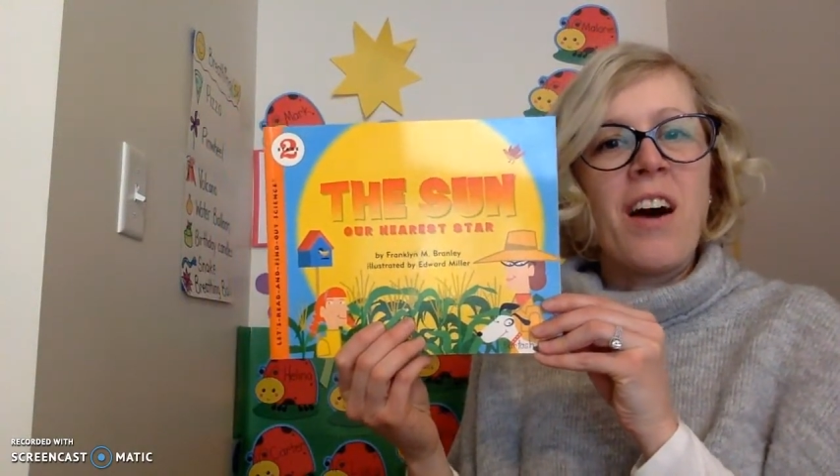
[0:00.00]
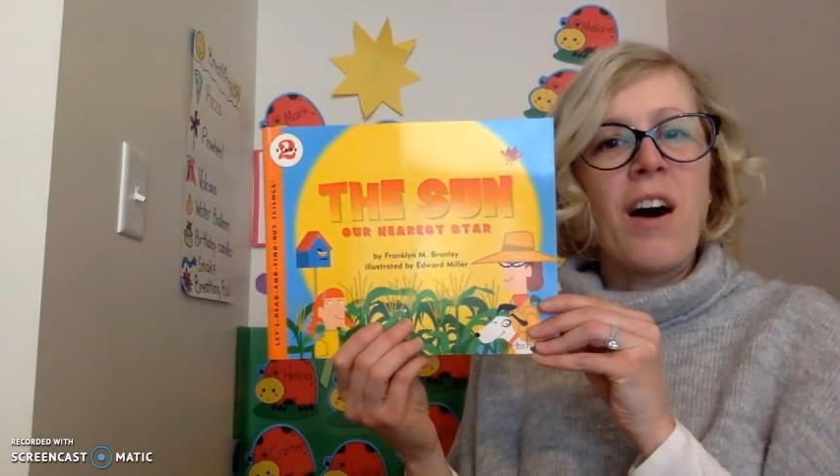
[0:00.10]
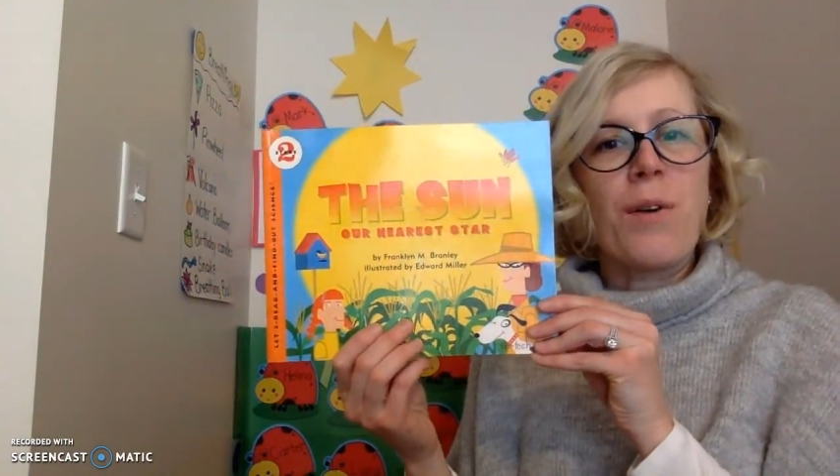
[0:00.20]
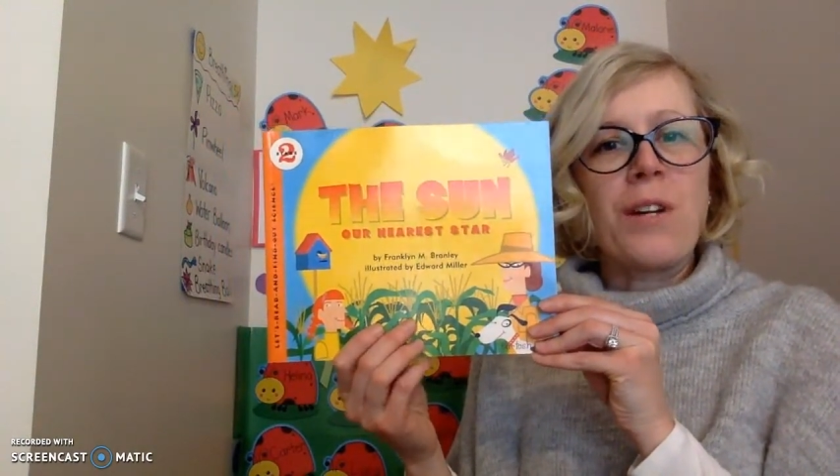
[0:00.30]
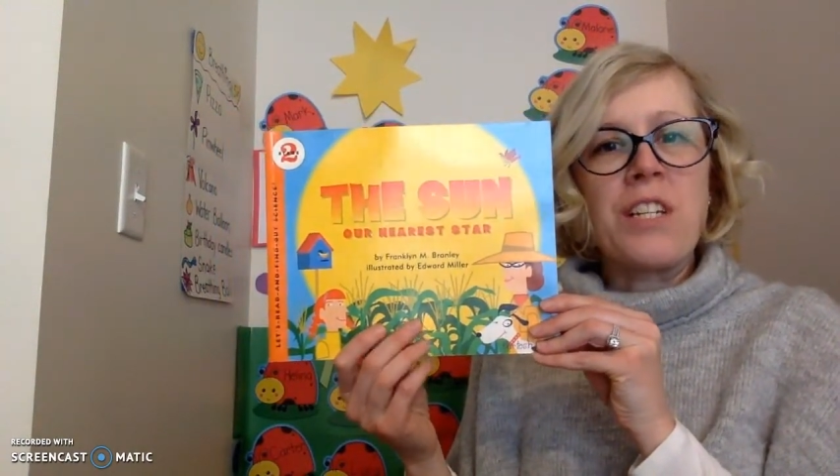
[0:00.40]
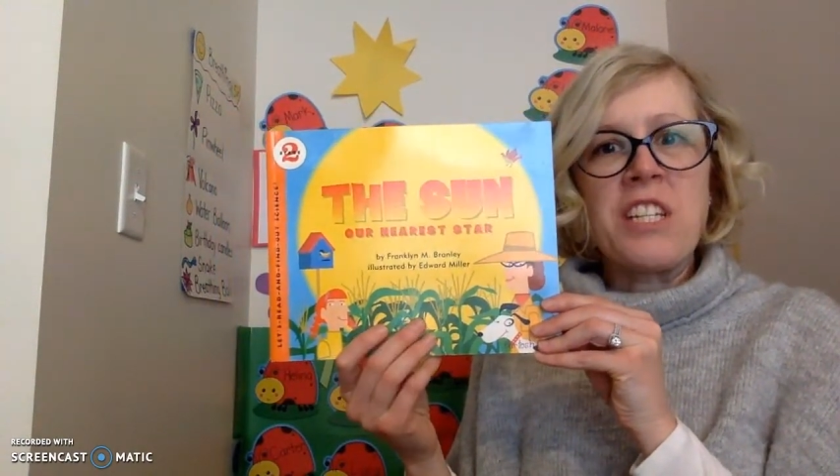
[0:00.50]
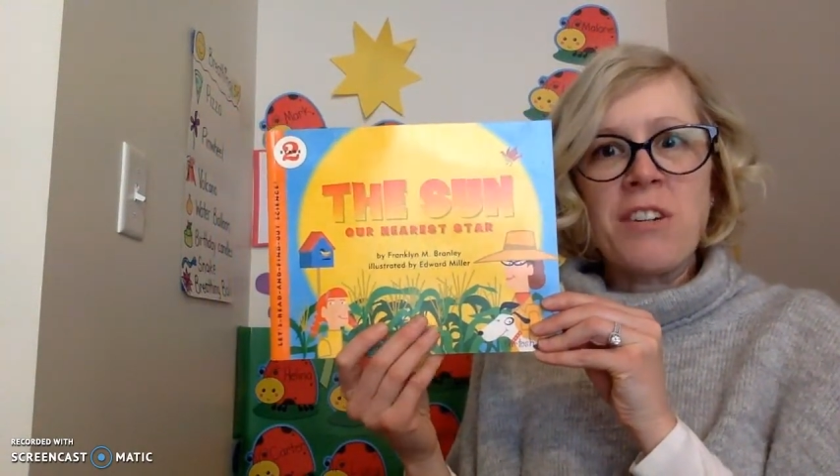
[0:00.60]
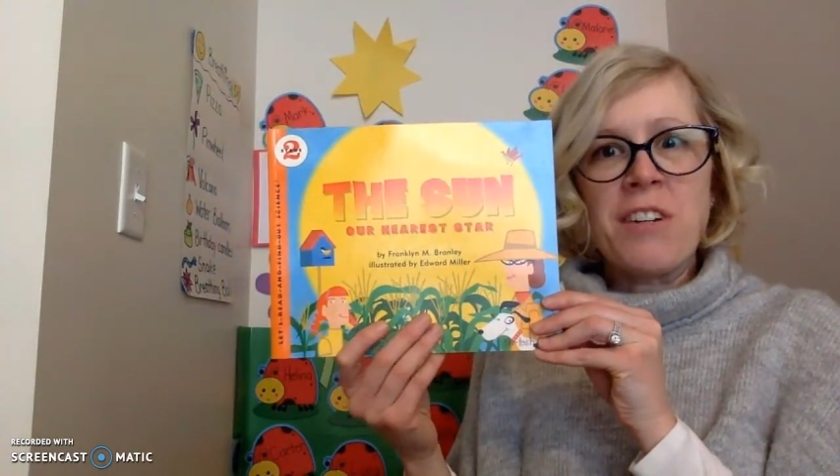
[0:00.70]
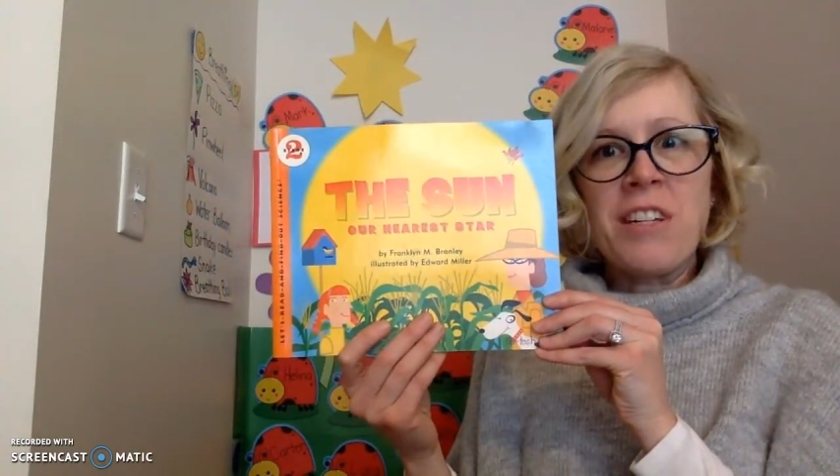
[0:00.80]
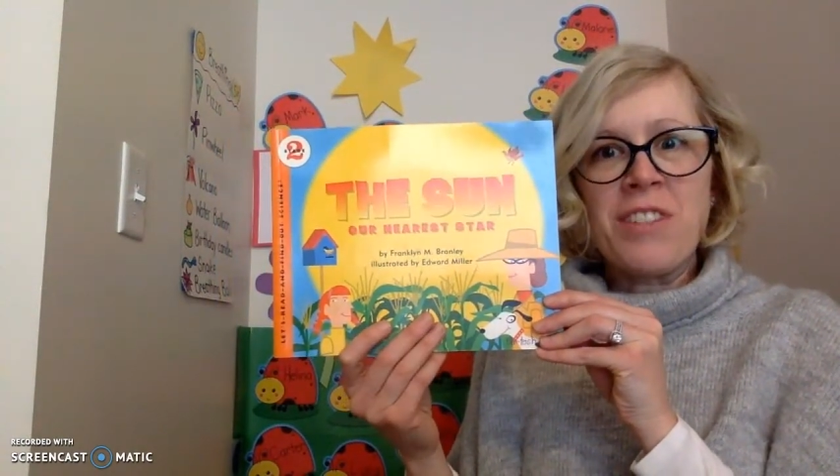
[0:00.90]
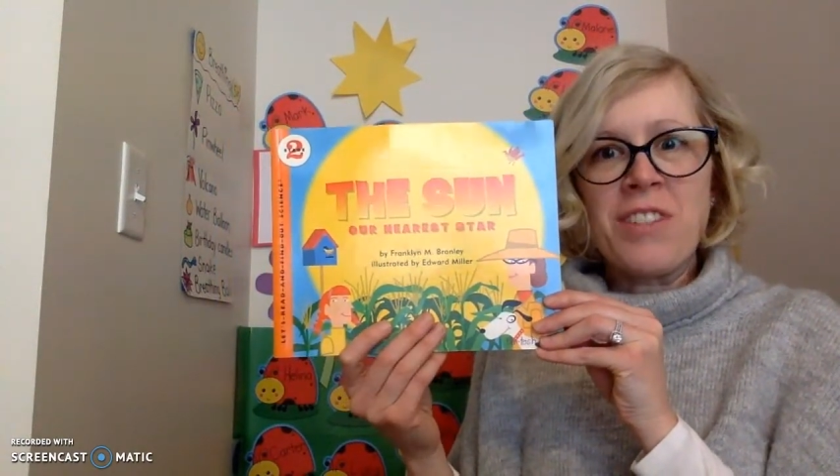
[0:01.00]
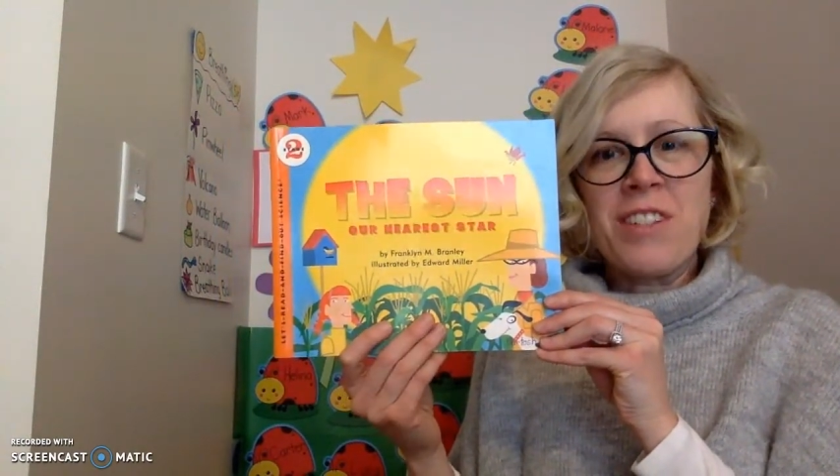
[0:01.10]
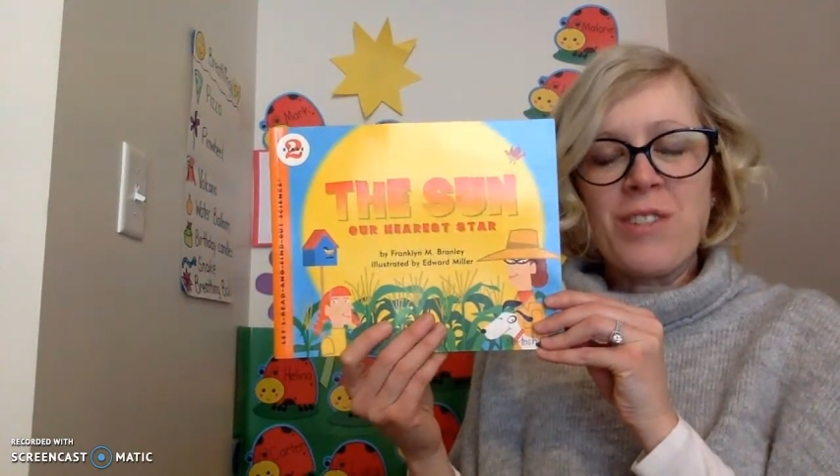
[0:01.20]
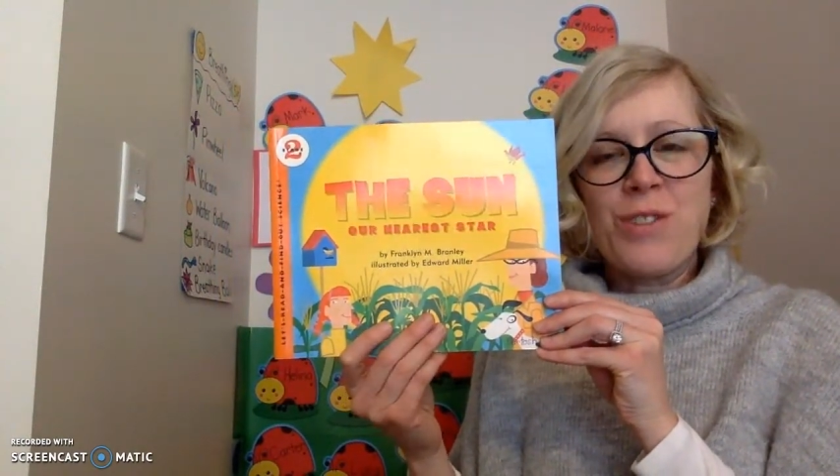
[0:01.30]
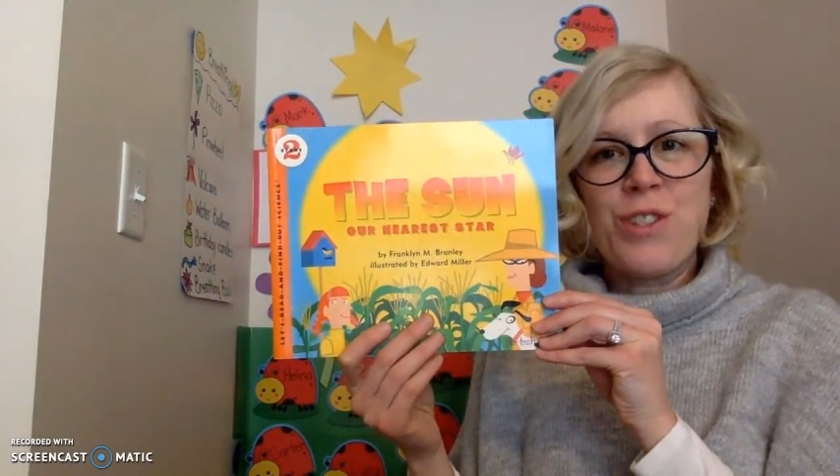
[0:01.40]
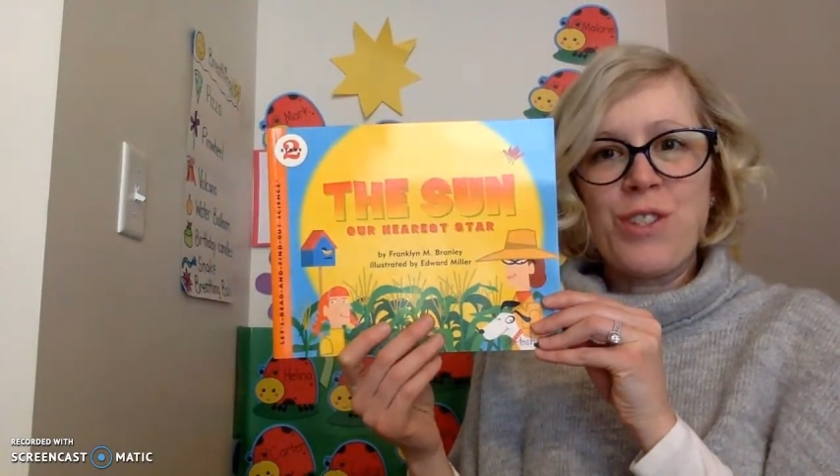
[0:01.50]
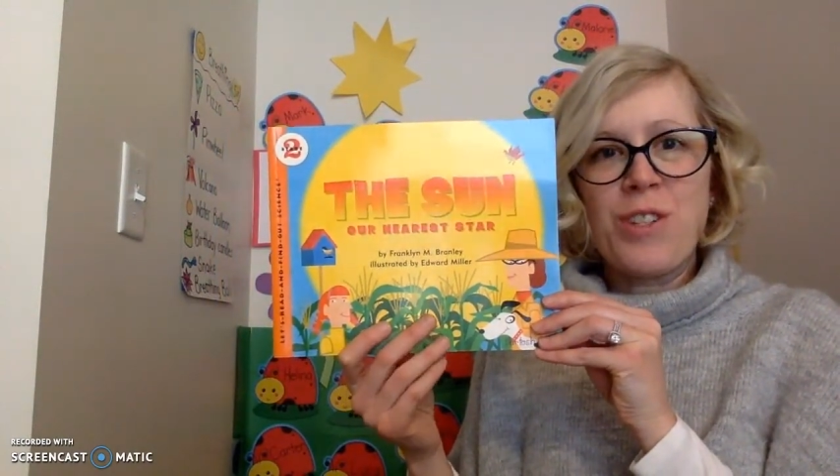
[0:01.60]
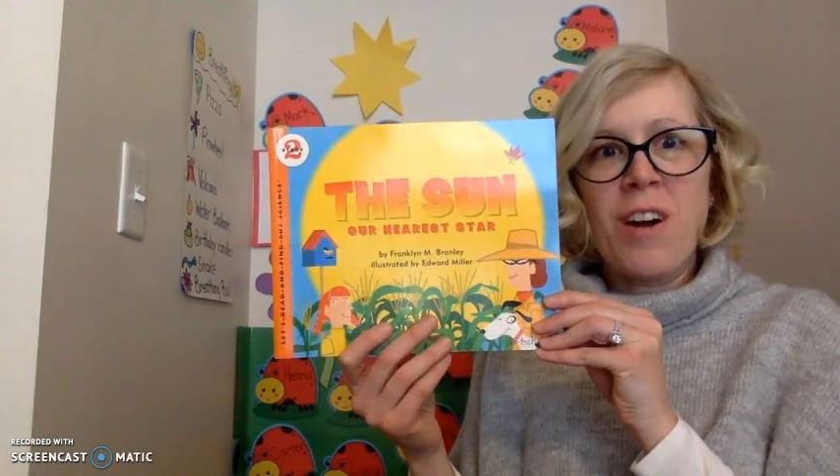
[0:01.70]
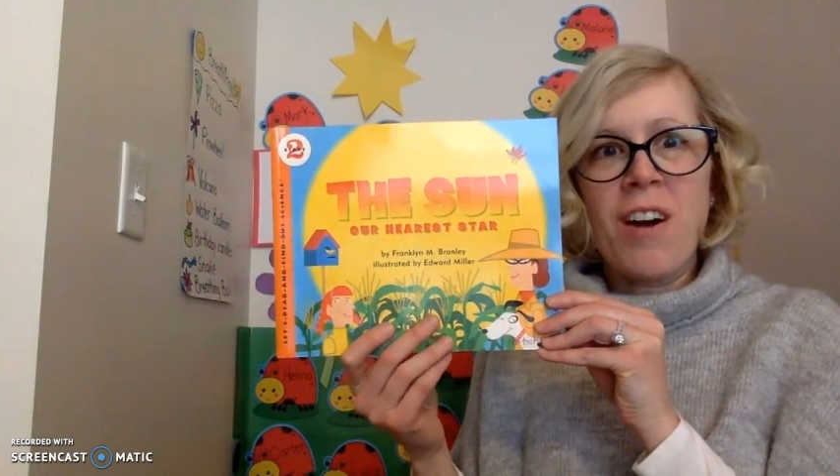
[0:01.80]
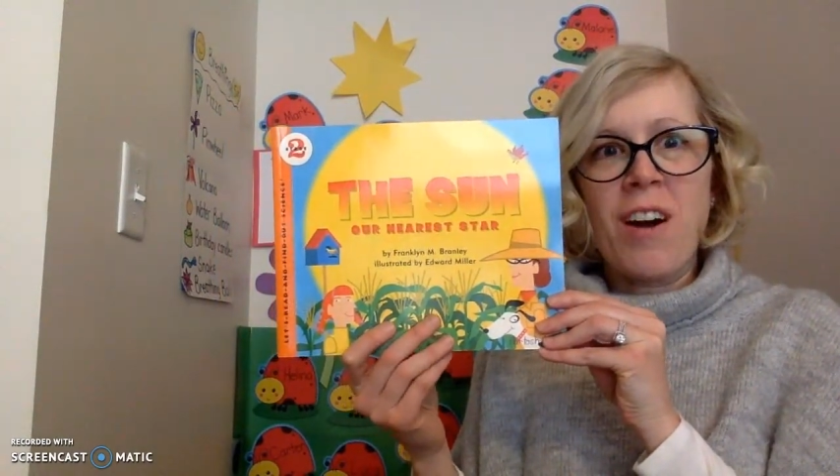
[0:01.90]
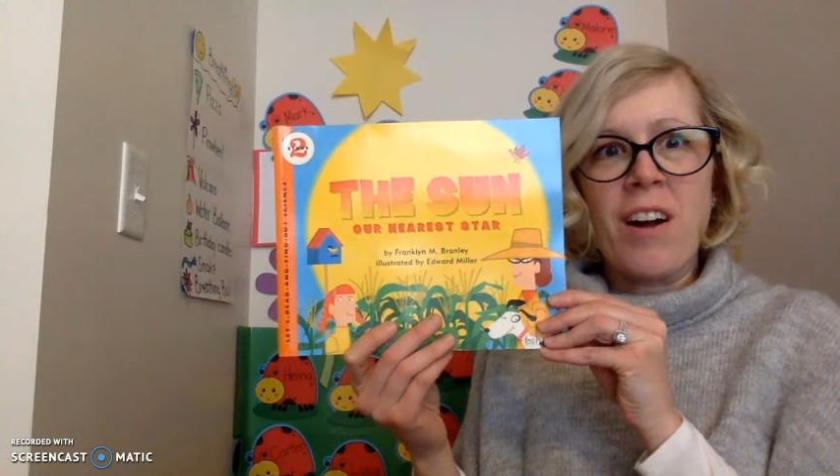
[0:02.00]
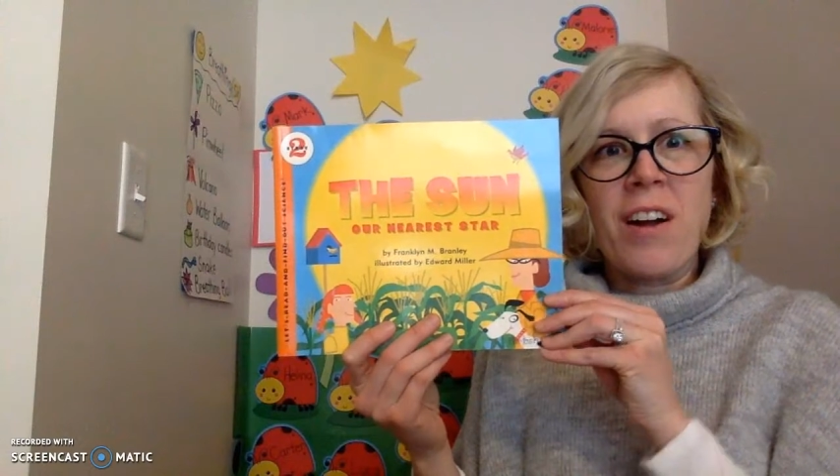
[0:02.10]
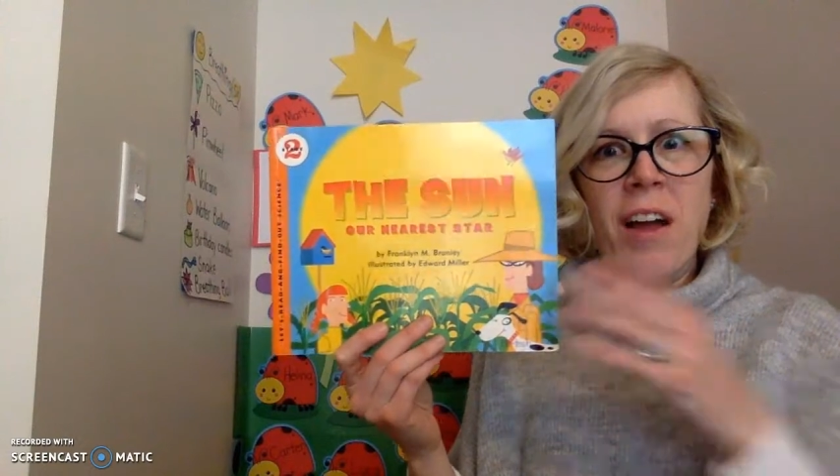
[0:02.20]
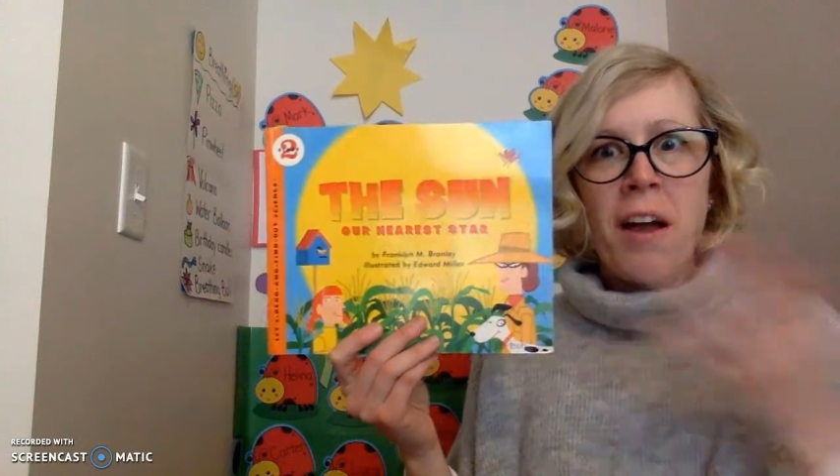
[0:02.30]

Our Nearest Star.